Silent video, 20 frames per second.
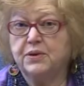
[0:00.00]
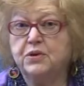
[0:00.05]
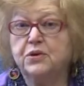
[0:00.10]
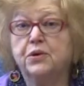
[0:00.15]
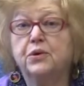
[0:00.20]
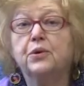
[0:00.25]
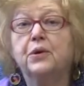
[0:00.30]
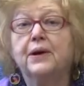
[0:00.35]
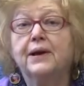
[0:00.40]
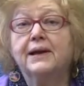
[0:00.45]
we
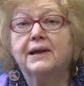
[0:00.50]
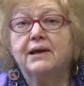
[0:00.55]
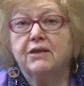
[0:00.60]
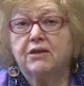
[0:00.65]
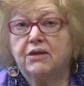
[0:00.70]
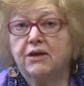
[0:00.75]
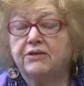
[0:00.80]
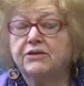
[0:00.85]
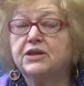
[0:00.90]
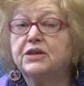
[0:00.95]
knew
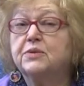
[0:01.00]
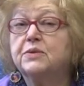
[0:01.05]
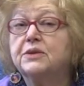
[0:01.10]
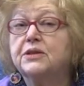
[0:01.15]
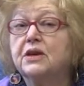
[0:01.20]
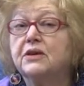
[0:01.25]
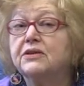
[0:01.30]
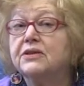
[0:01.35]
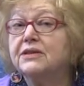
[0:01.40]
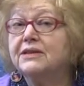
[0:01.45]
that this
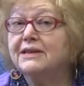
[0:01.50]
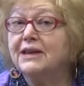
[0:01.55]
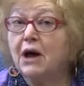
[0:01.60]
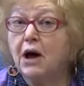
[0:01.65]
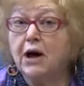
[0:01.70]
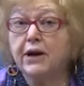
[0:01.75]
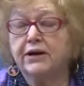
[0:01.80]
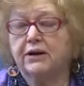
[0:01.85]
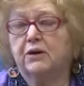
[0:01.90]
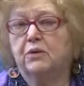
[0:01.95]
was just
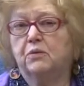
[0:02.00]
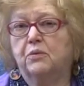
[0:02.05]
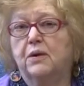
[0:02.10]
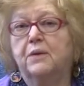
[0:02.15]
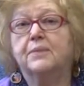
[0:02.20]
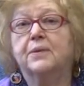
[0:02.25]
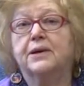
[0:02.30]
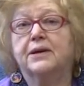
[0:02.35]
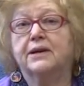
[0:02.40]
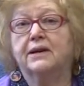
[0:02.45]
not a
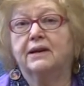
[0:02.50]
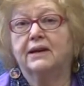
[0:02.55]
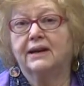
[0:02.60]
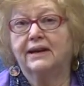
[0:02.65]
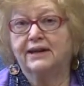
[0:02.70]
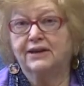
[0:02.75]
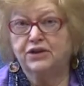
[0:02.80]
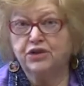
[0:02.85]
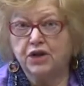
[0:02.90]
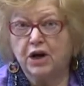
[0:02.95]
woman
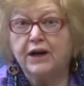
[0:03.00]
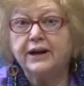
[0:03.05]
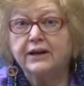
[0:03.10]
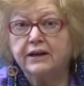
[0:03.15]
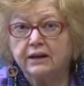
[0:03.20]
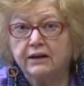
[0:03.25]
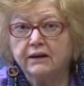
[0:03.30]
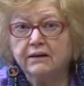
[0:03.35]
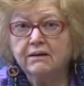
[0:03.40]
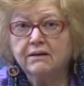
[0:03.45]

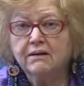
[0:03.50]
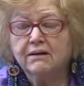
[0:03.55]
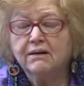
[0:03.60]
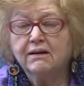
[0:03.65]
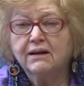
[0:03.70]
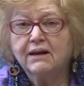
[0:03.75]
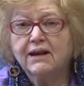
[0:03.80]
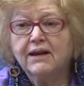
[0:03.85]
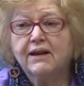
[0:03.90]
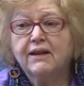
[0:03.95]
hitchhiking.
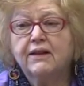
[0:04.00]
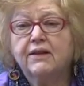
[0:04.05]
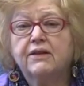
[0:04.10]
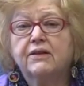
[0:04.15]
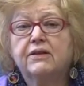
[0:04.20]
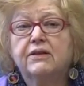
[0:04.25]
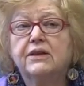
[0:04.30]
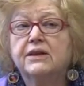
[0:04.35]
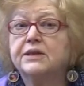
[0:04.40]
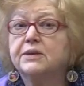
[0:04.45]

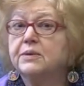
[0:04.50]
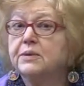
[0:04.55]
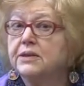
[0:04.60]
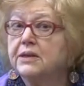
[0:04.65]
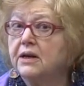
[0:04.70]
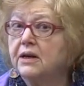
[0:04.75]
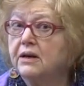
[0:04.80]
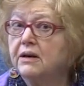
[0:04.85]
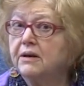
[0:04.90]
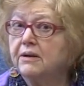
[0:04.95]
This
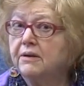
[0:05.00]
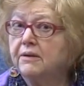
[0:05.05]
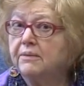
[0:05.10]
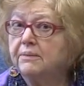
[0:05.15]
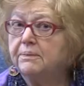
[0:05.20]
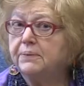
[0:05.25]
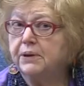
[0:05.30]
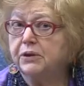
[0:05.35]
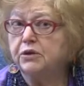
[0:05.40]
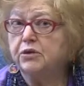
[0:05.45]
was a
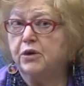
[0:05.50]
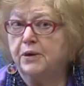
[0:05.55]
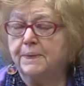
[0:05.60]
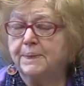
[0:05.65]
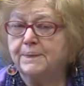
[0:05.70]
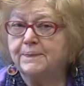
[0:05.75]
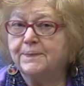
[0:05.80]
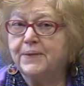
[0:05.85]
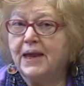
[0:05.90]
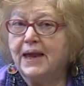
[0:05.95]

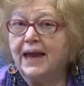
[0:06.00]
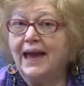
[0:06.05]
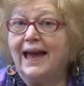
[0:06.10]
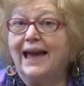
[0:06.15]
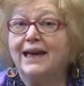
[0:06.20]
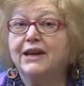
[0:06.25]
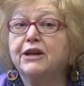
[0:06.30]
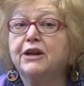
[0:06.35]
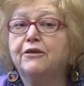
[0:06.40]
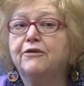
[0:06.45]
pilgrim.
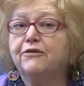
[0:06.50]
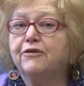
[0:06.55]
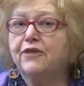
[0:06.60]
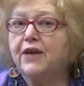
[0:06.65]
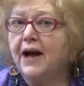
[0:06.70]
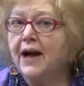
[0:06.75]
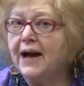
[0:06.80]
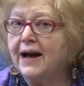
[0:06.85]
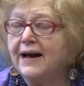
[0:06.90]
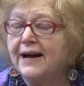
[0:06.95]
And in
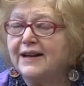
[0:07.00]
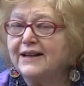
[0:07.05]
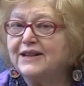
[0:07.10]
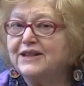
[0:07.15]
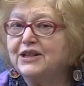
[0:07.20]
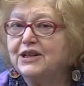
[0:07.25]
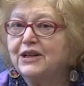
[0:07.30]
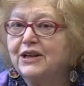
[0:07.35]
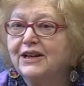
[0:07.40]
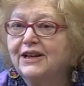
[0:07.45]

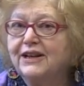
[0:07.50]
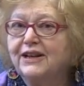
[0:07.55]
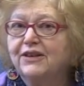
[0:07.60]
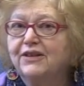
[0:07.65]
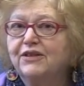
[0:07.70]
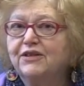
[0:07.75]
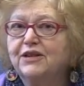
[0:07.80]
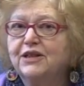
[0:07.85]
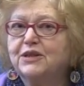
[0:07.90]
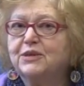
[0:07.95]
fact,
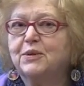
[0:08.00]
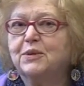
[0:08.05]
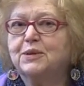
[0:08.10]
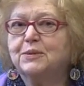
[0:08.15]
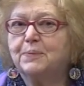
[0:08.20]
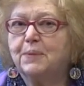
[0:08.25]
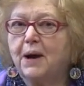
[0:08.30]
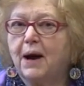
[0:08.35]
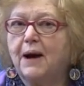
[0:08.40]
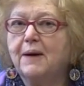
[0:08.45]
this
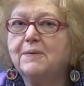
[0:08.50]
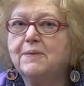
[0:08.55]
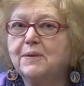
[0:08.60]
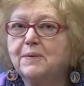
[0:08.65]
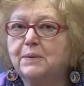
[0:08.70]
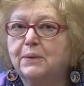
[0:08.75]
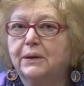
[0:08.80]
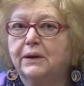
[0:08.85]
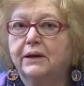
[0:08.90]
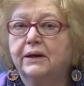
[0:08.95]
was
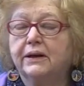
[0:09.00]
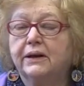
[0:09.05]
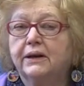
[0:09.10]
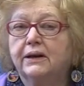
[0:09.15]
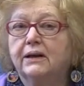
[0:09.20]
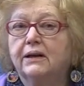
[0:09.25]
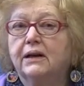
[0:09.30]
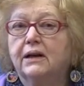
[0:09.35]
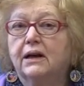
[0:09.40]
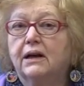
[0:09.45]

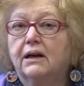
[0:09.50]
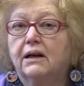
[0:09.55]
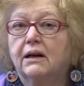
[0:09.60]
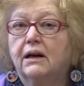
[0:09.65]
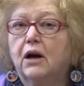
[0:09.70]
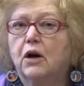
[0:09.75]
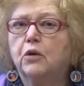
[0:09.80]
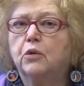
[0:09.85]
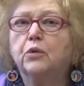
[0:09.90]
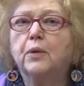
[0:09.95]
probably
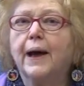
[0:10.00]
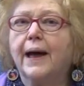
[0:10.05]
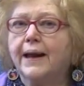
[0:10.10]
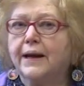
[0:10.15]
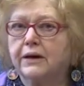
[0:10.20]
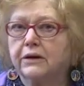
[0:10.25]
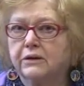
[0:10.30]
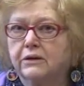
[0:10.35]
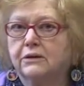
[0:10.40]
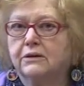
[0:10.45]
a
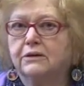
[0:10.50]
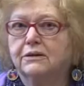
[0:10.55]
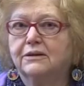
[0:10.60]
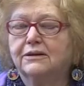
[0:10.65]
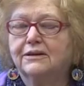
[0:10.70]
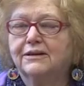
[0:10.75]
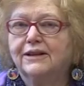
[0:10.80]
radical.